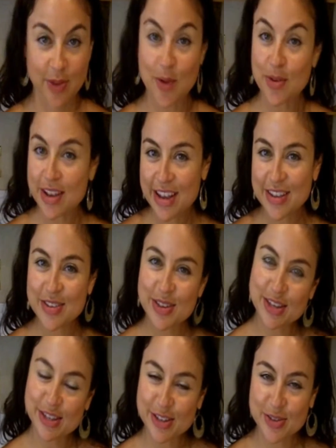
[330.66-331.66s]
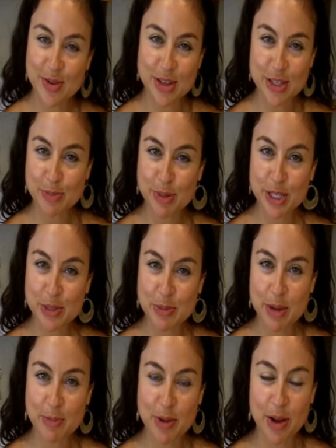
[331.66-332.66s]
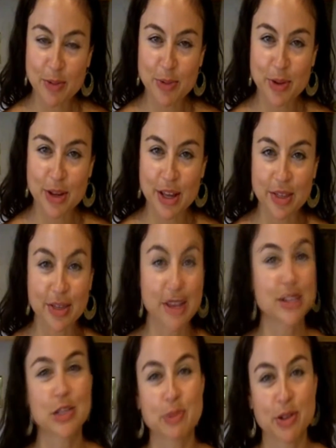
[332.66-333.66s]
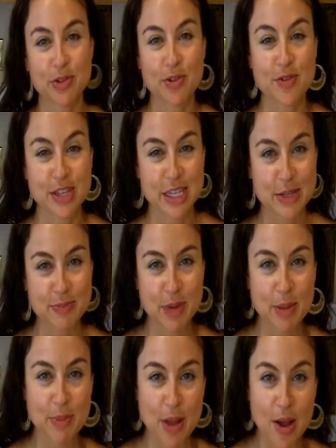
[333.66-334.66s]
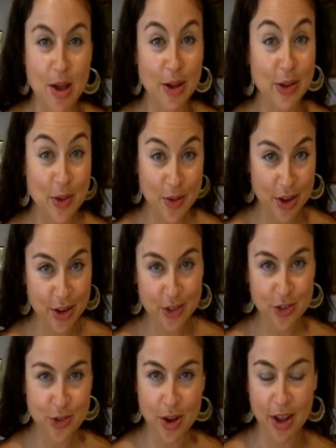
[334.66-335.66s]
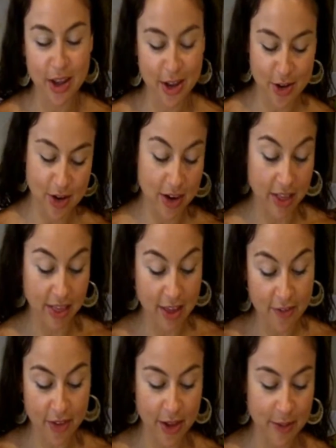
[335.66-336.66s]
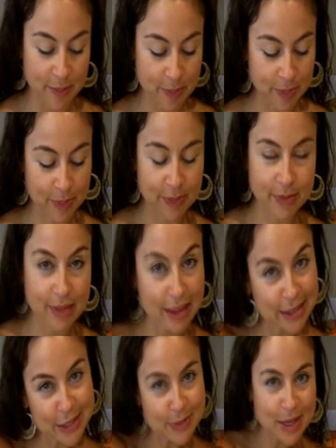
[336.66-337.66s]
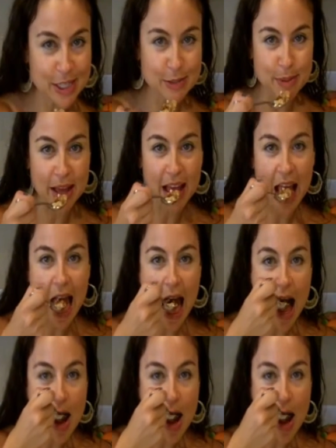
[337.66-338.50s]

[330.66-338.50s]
Okay, so this is the recipe to my bread pudding. Thanks so much for visiting my blog. Go ahead and try it. You're gonna love it. Thanks so much. Bye.